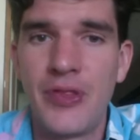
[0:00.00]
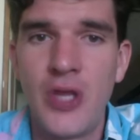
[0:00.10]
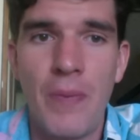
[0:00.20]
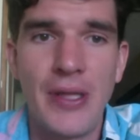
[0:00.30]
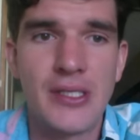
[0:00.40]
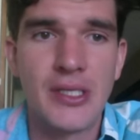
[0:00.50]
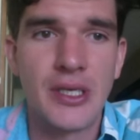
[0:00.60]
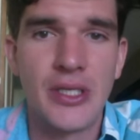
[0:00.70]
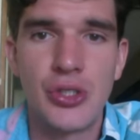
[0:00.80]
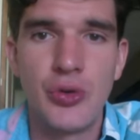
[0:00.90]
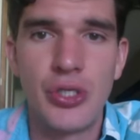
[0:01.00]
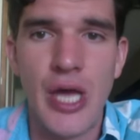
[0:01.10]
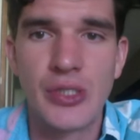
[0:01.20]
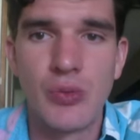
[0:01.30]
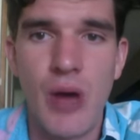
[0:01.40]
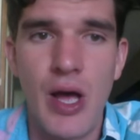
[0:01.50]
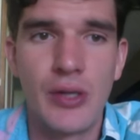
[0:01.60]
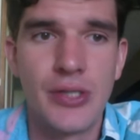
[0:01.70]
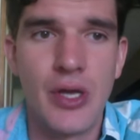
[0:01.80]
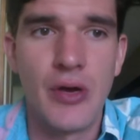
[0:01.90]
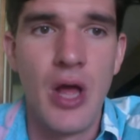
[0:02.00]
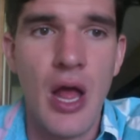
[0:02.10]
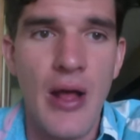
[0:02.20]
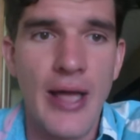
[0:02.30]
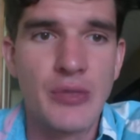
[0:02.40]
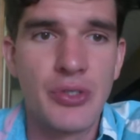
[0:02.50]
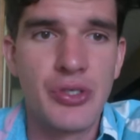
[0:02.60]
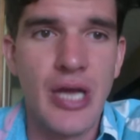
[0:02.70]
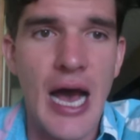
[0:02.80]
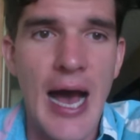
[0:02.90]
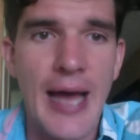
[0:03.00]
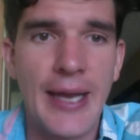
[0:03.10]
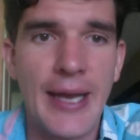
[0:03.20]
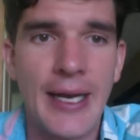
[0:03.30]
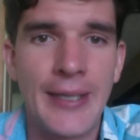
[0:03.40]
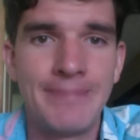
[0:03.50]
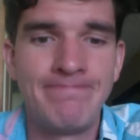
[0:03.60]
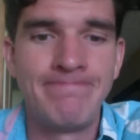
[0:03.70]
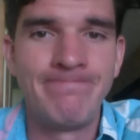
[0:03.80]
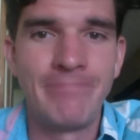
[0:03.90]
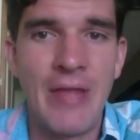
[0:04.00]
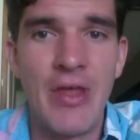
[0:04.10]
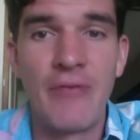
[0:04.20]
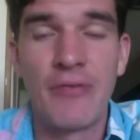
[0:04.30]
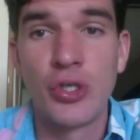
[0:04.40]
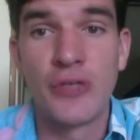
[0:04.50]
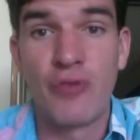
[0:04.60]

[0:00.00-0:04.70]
Theo Pinson can do as well. So that's what you got. Um, and then, of course, the